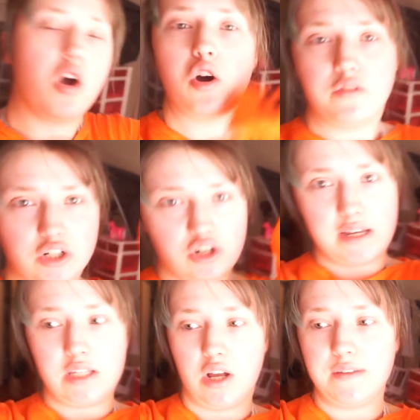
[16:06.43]

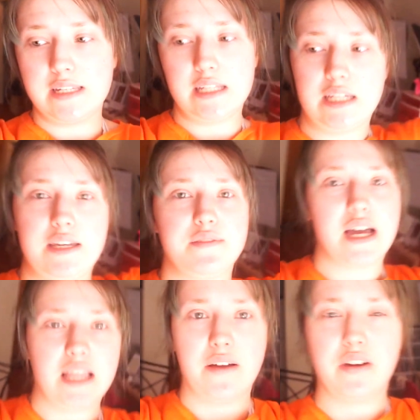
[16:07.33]
overdressed on the sleeves.
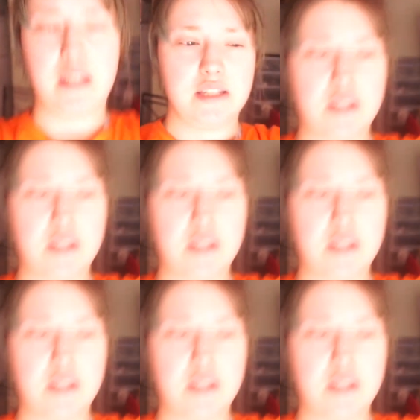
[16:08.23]
I love it because